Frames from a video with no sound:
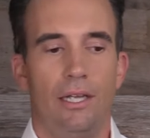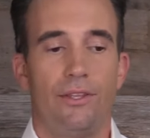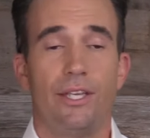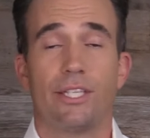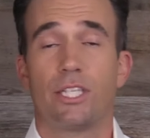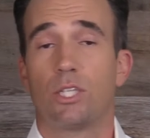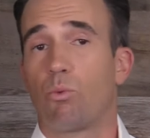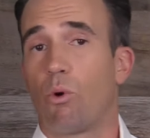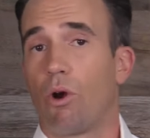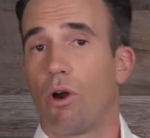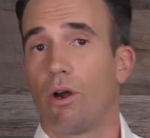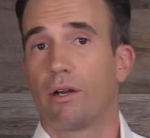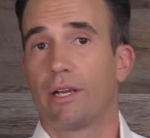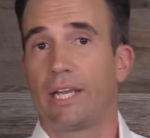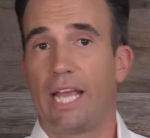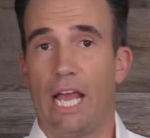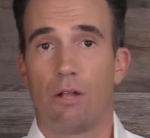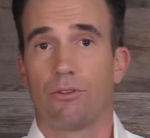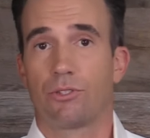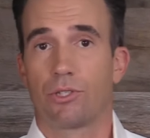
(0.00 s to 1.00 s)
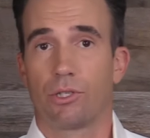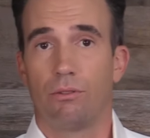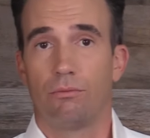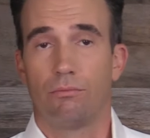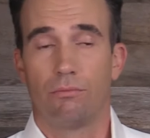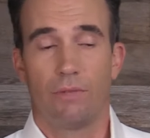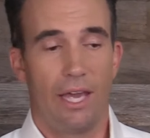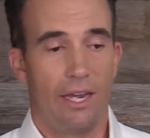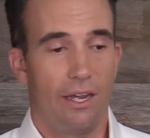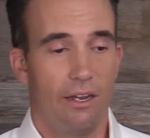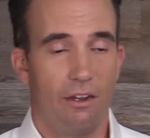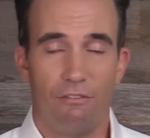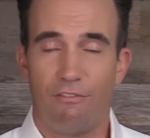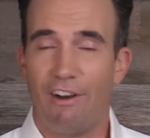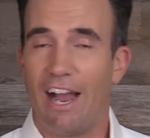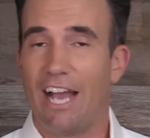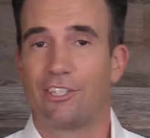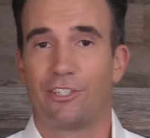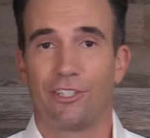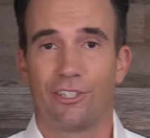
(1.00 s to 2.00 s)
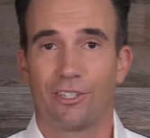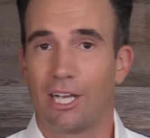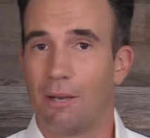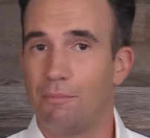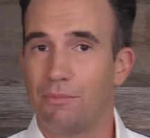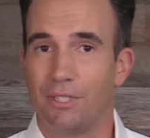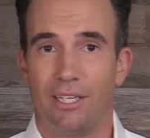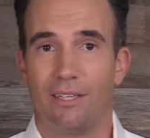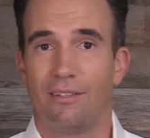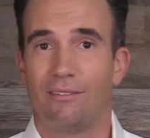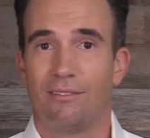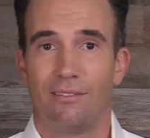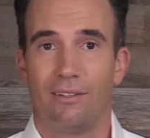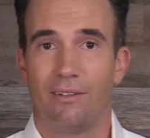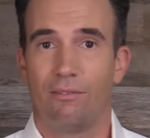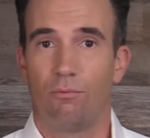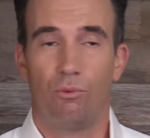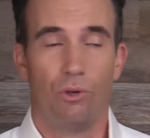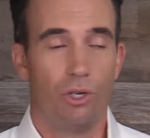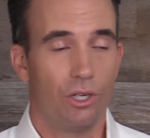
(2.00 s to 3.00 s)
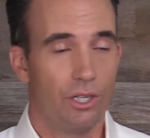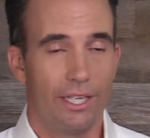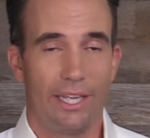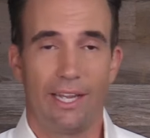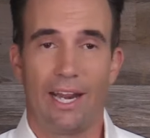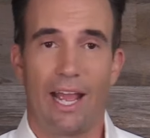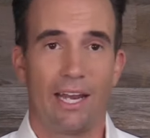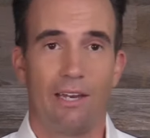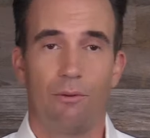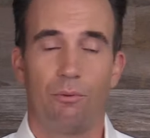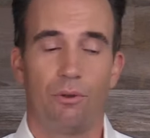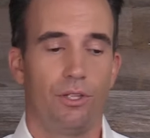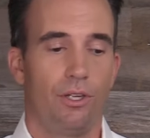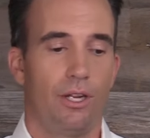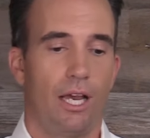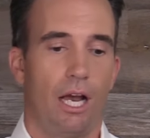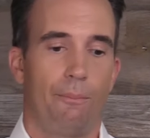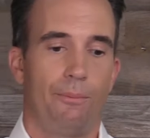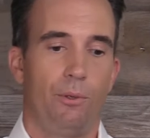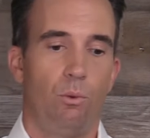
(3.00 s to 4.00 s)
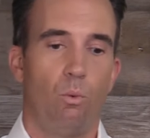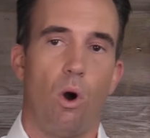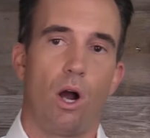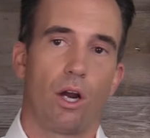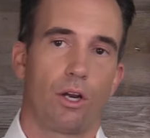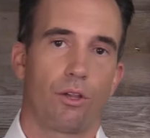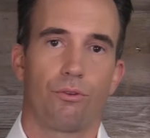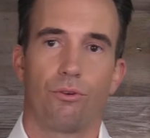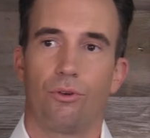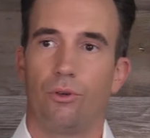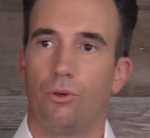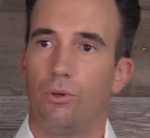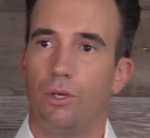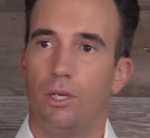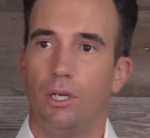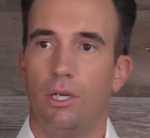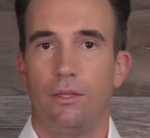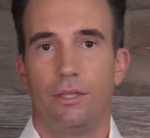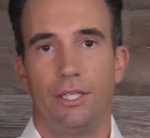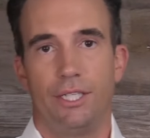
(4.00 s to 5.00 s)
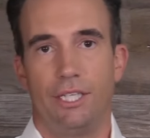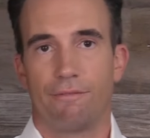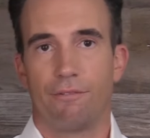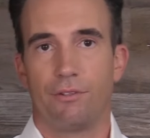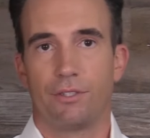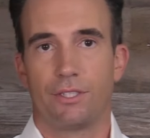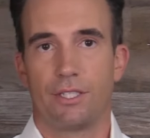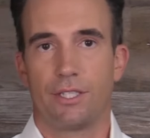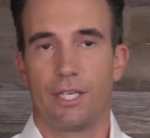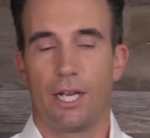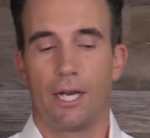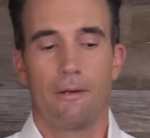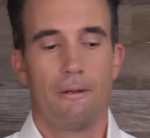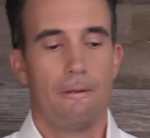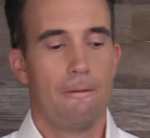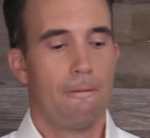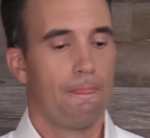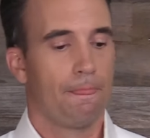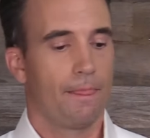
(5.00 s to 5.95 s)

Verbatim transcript: This is where counsel and an advisor comes in really handy with you to help you walk through the differences there.